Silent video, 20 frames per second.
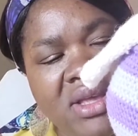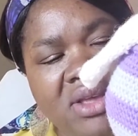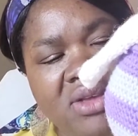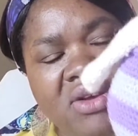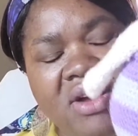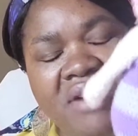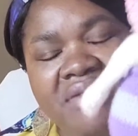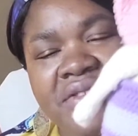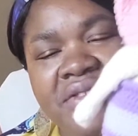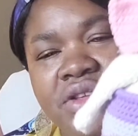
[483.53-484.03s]

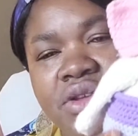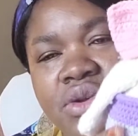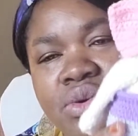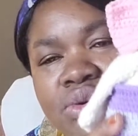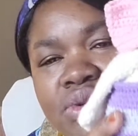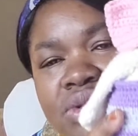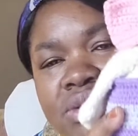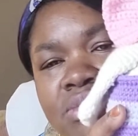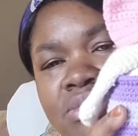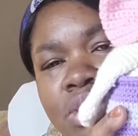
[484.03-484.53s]
have to
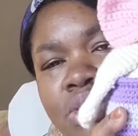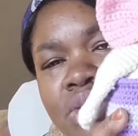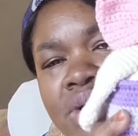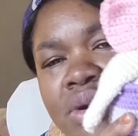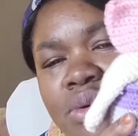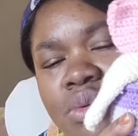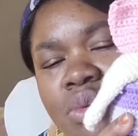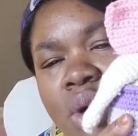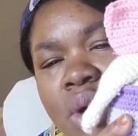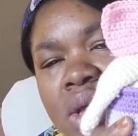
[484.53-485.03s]
use more
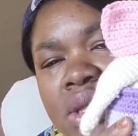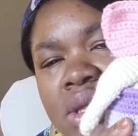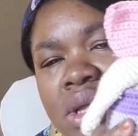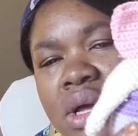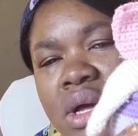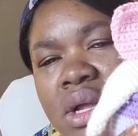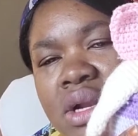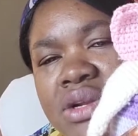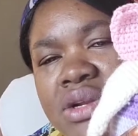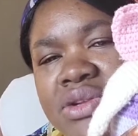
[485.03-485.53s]
than one
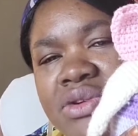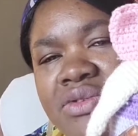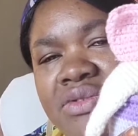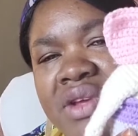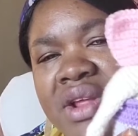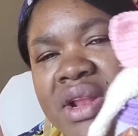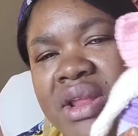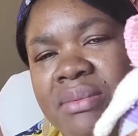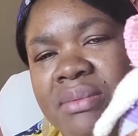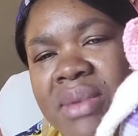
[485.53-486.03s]
color to
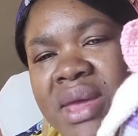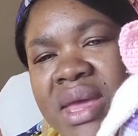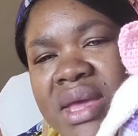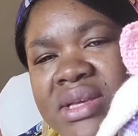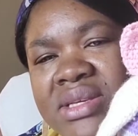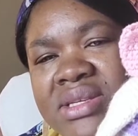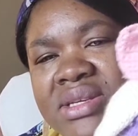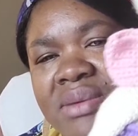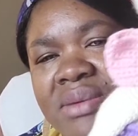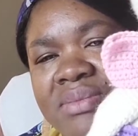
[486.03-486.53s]
really make
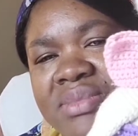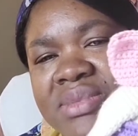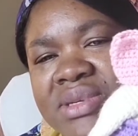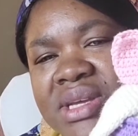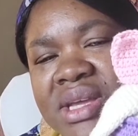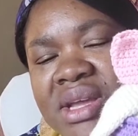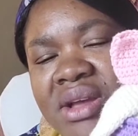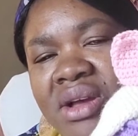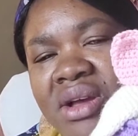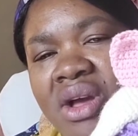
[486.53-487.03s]

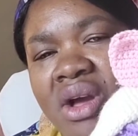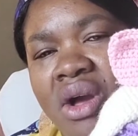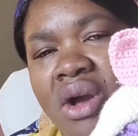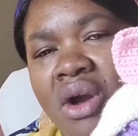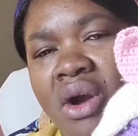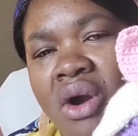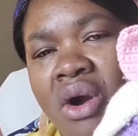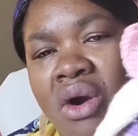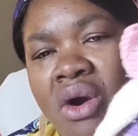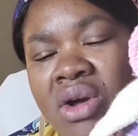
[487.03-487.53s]
something,
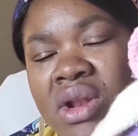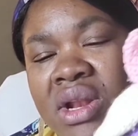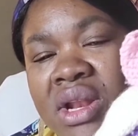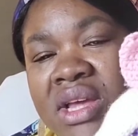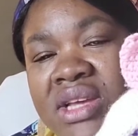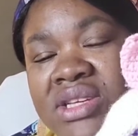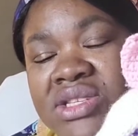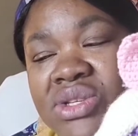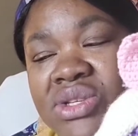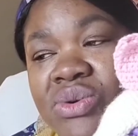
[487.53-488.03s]

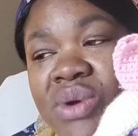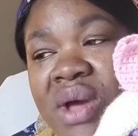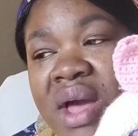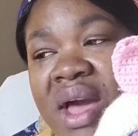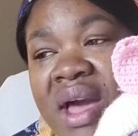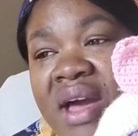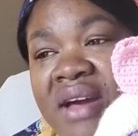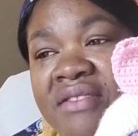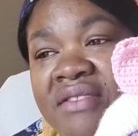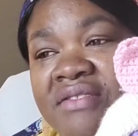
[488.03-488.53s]
unless you
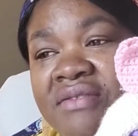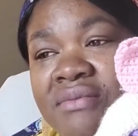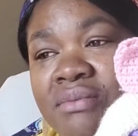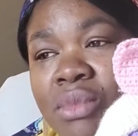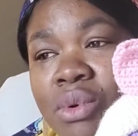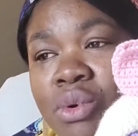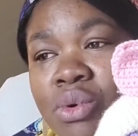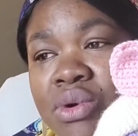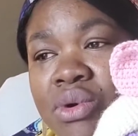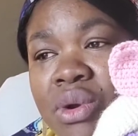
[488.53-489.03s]
have
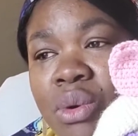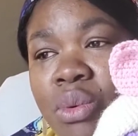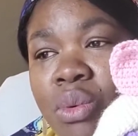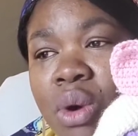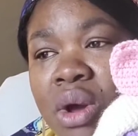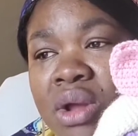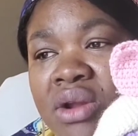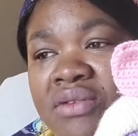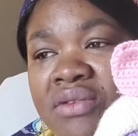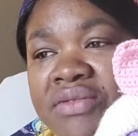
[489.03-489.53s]
more than
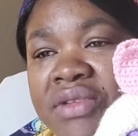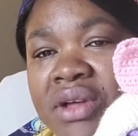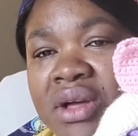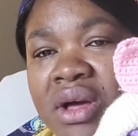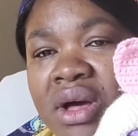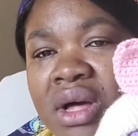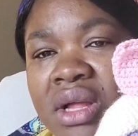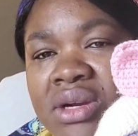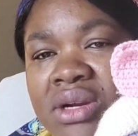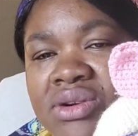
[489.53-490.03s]
one of the
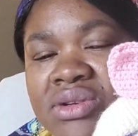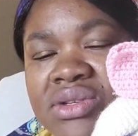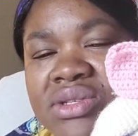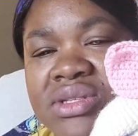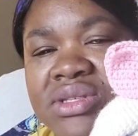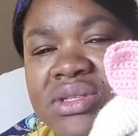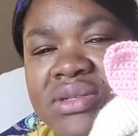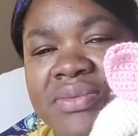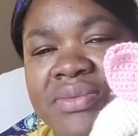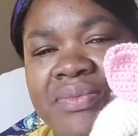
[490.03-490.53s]

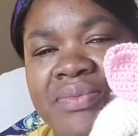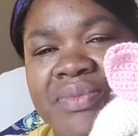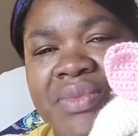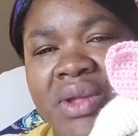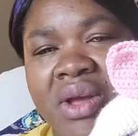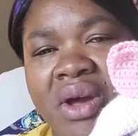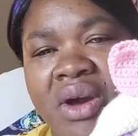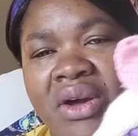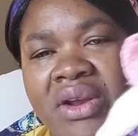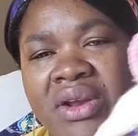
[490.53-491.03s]
colors.
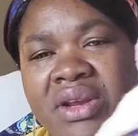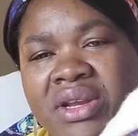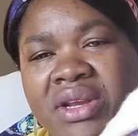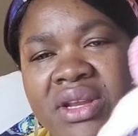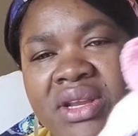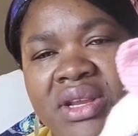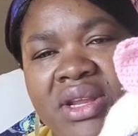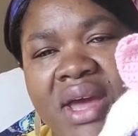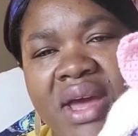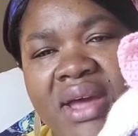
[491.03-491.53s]
Other
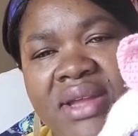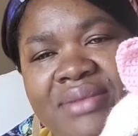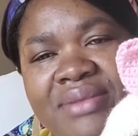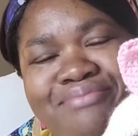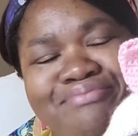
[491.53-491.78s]
than that,